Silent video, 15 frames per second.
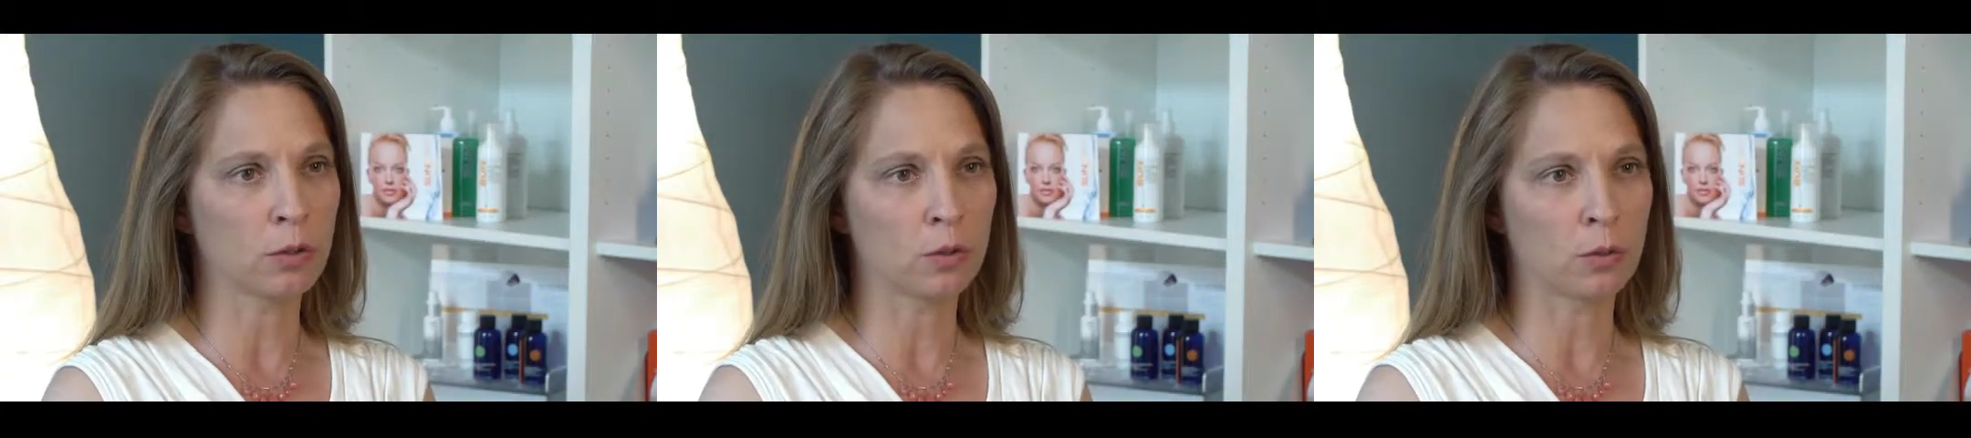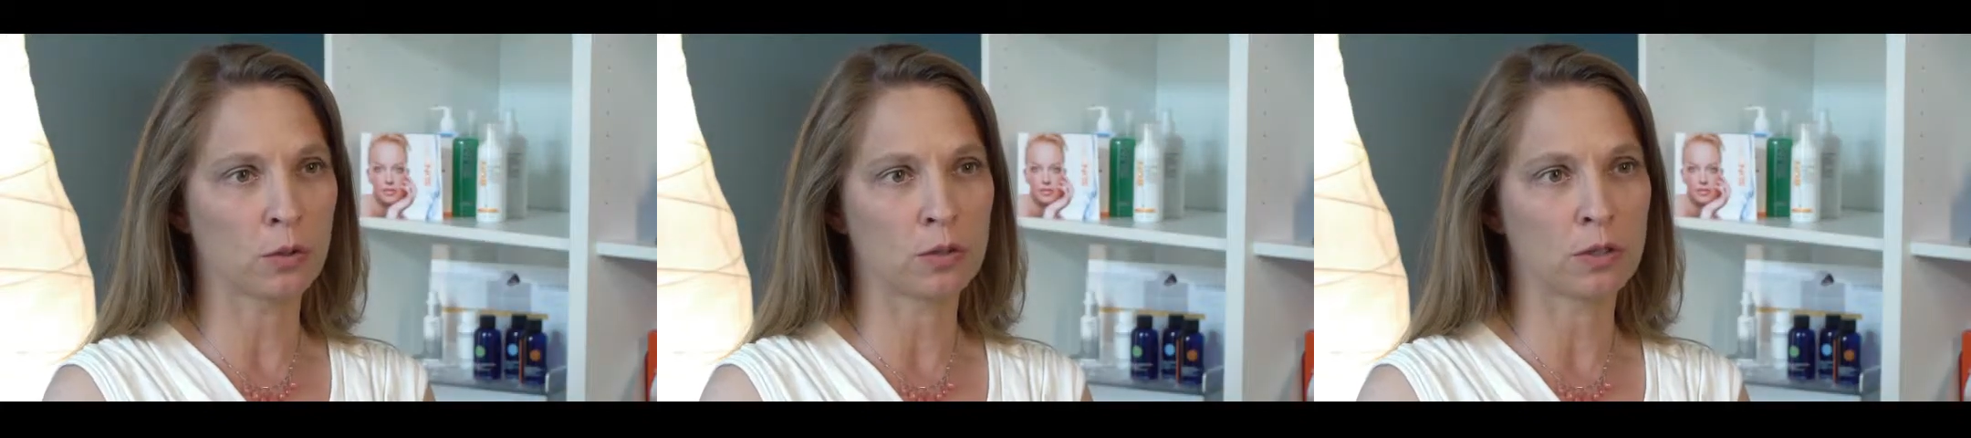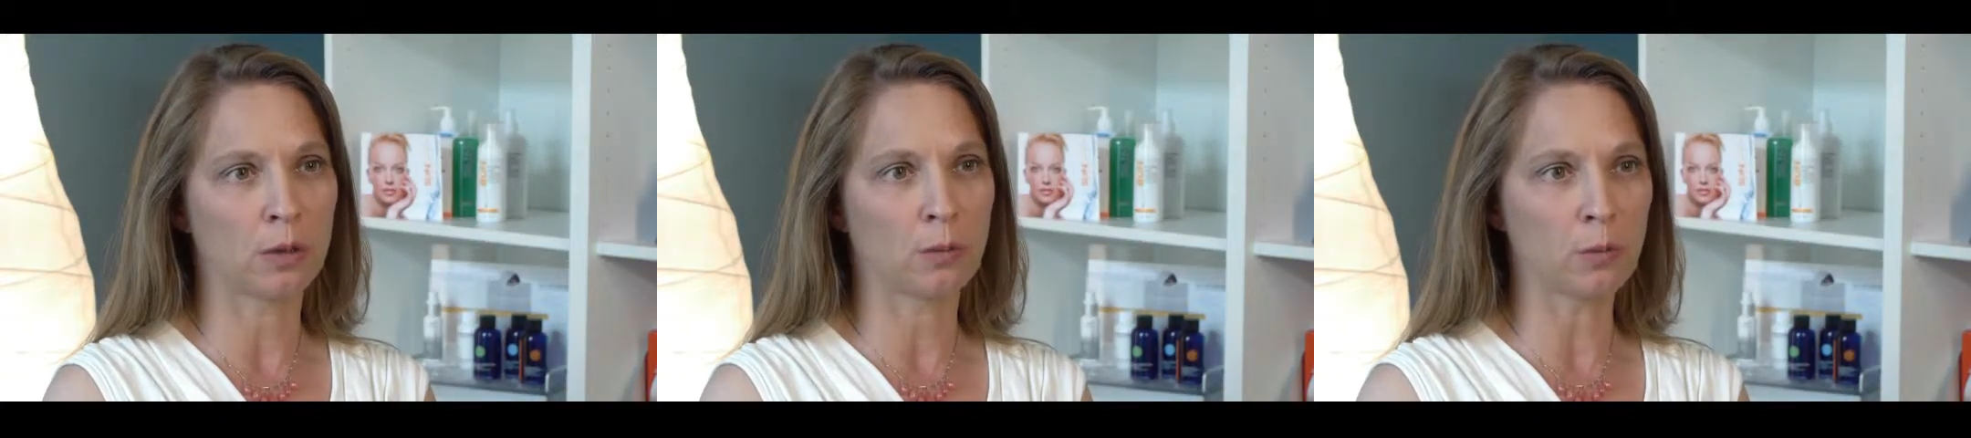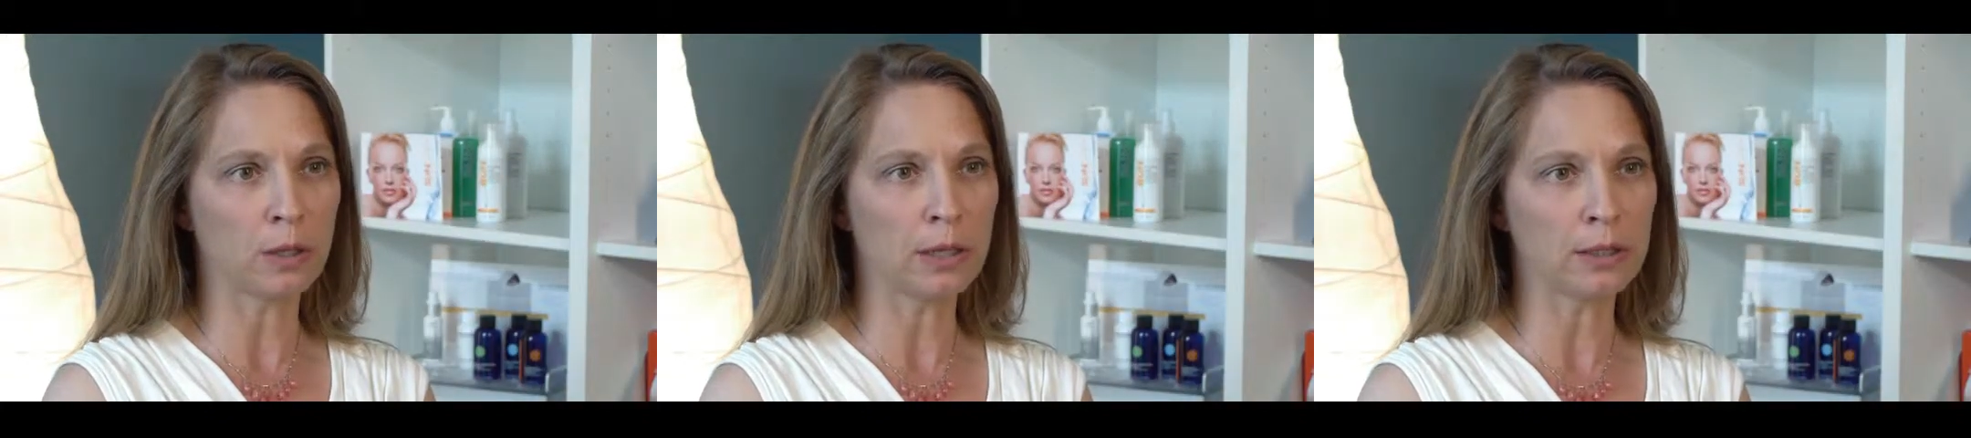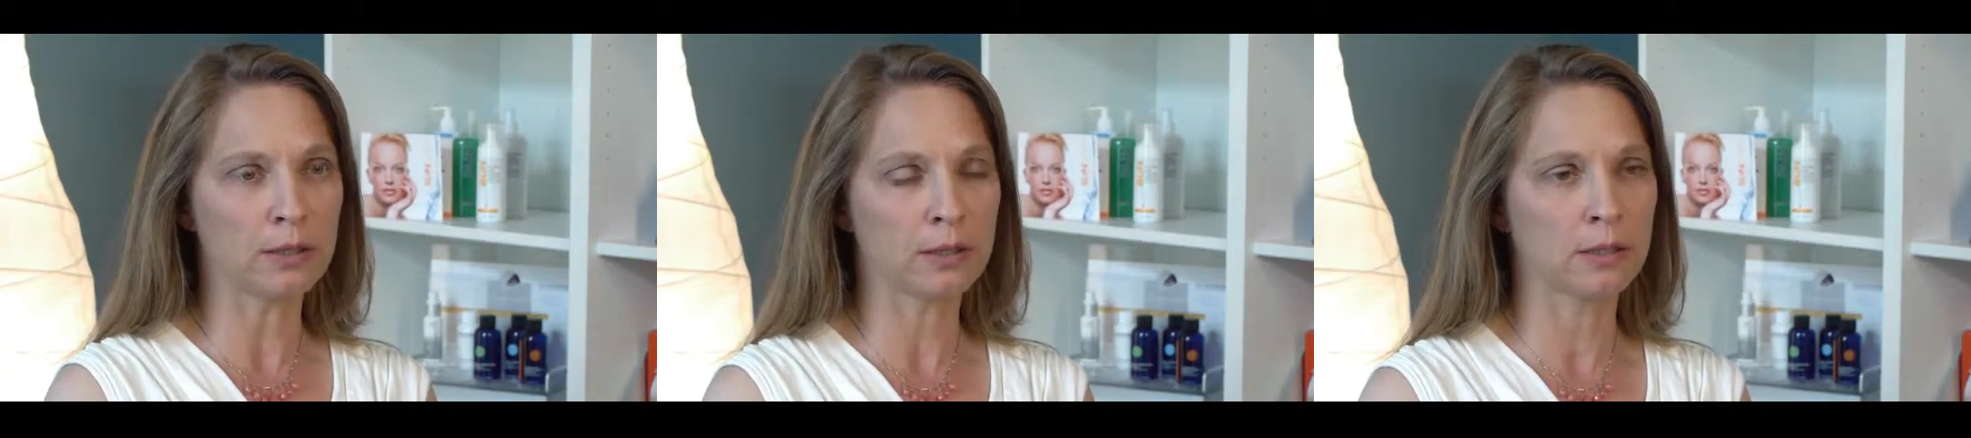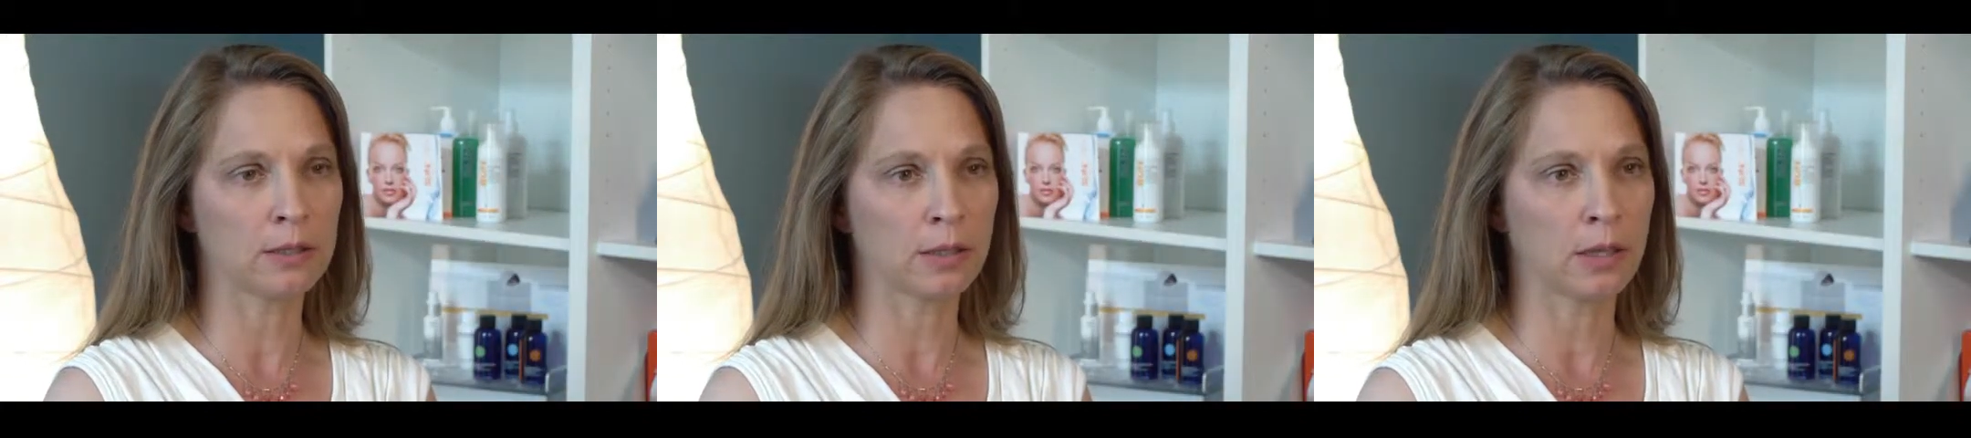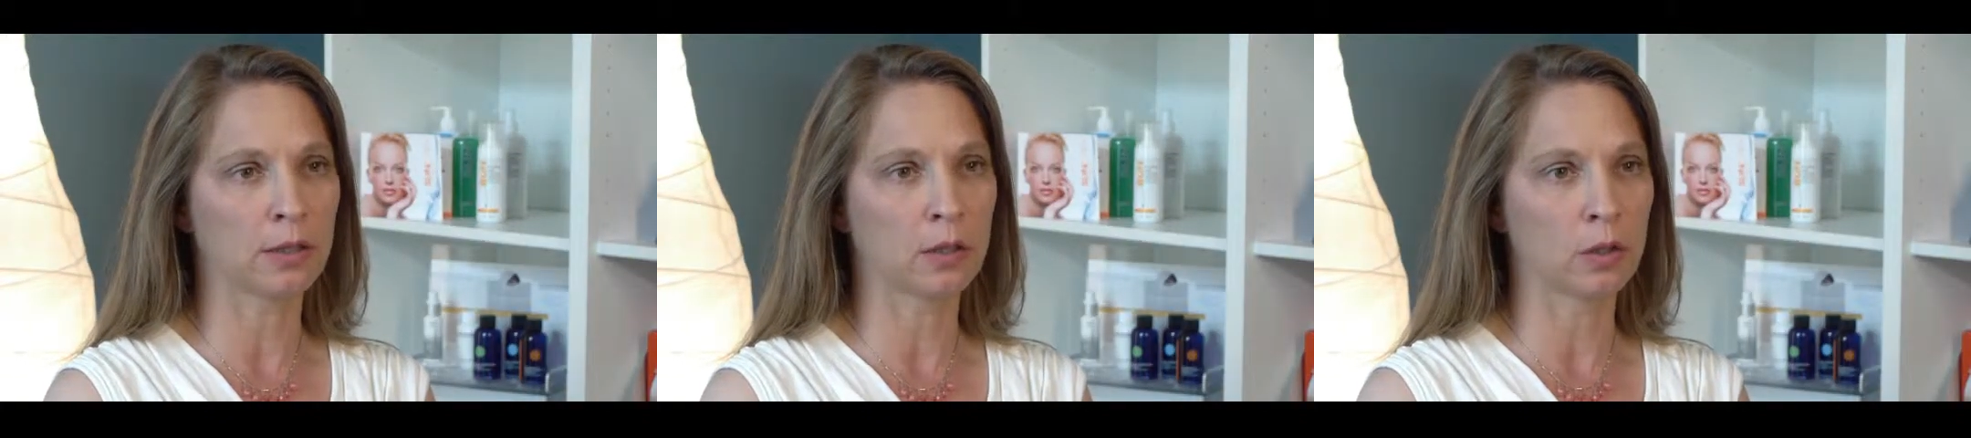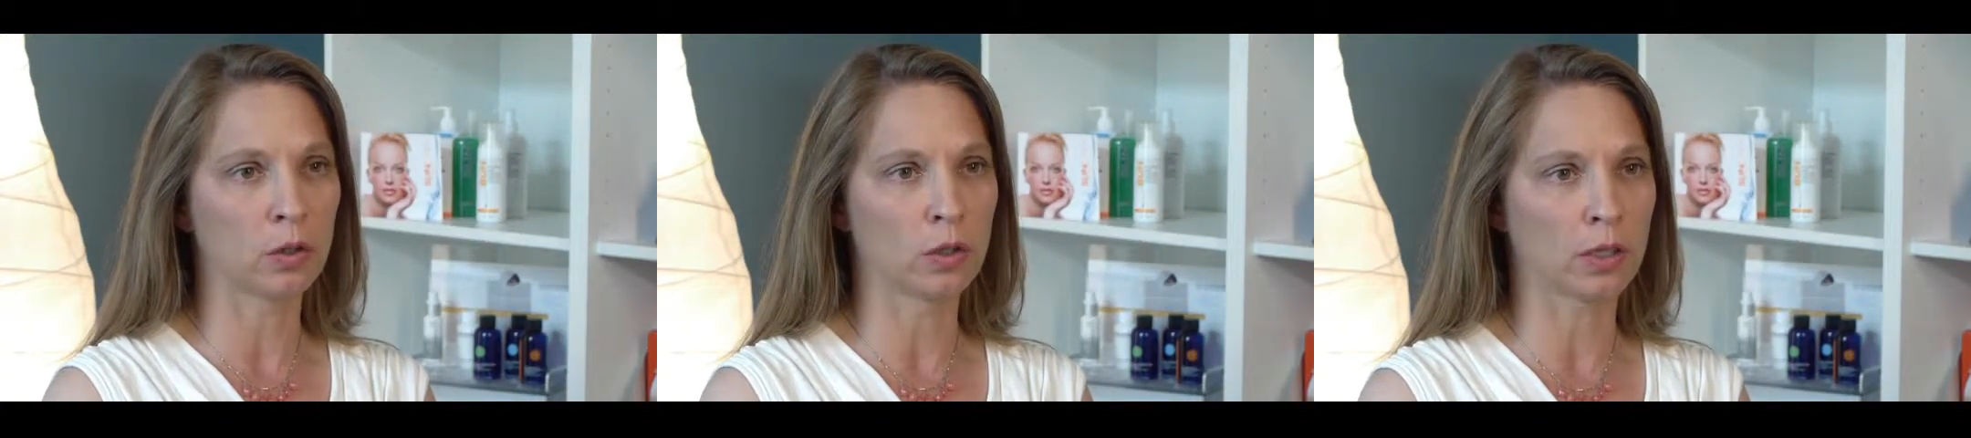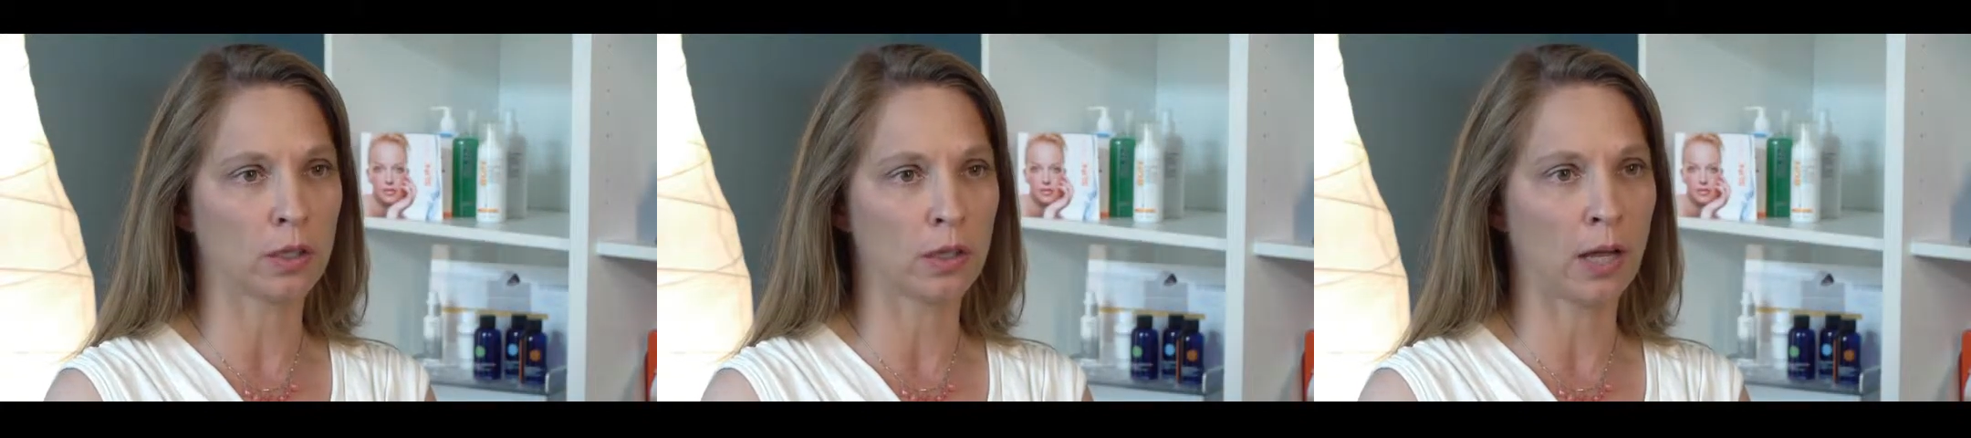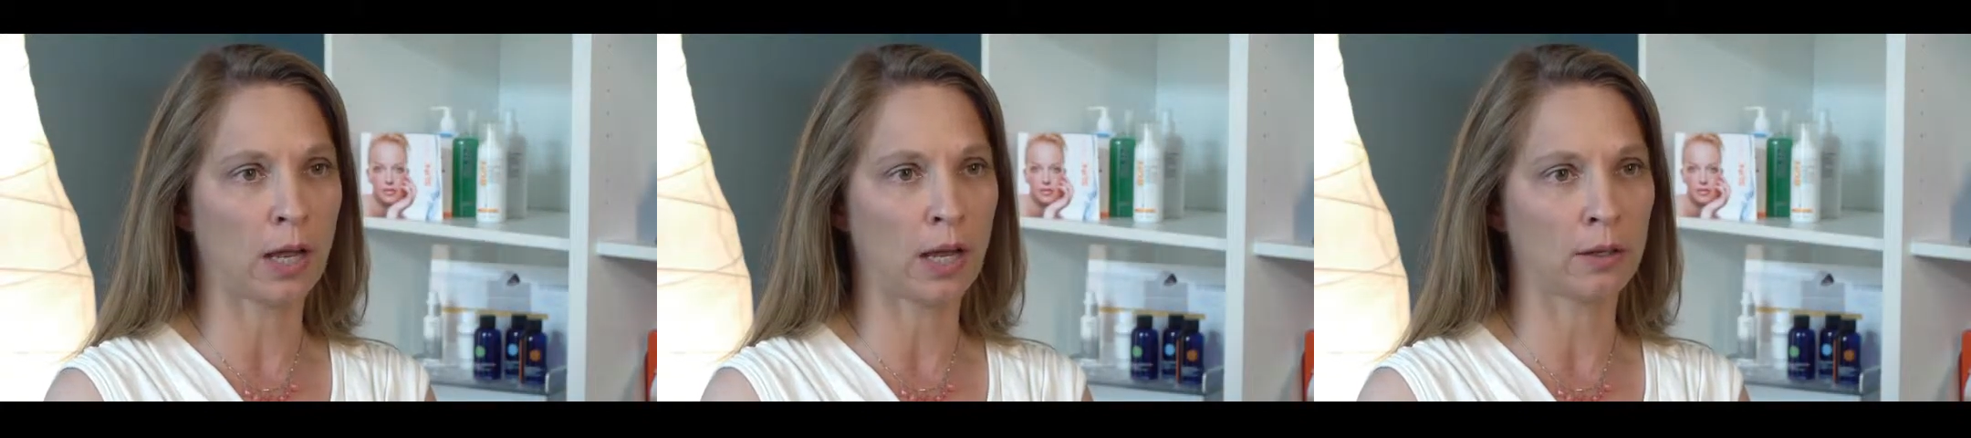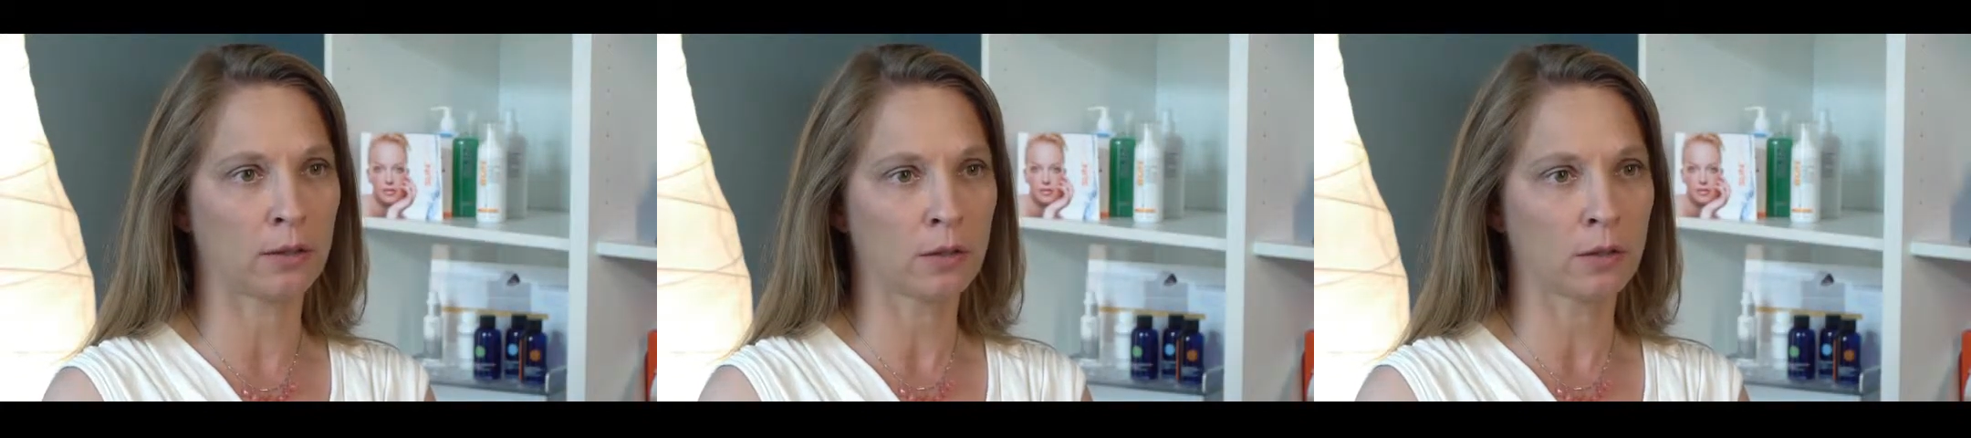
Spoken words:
is that we sit down and look at